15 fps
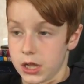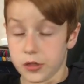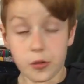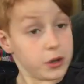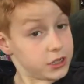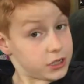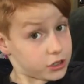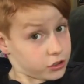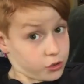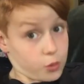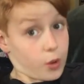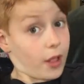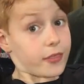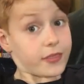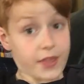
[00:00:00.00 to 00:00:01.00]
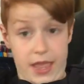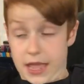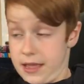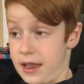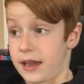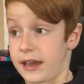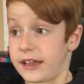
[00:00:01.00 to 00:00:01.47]
Though he did do one
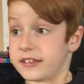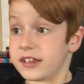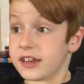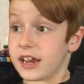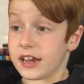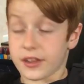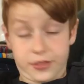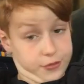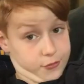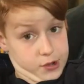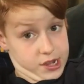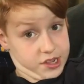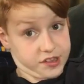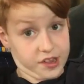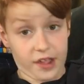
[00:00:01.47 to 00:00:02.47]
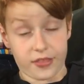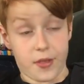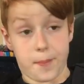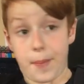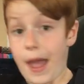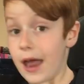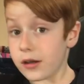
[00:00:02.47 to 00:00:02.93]
thing. In 1883, he signed the
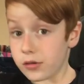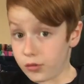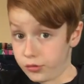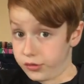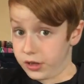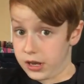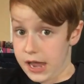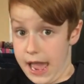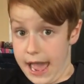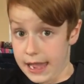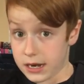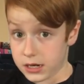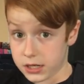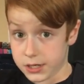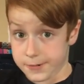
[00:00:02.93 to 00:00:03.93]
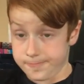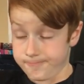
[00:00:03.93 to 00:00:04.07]
Pendleton Act.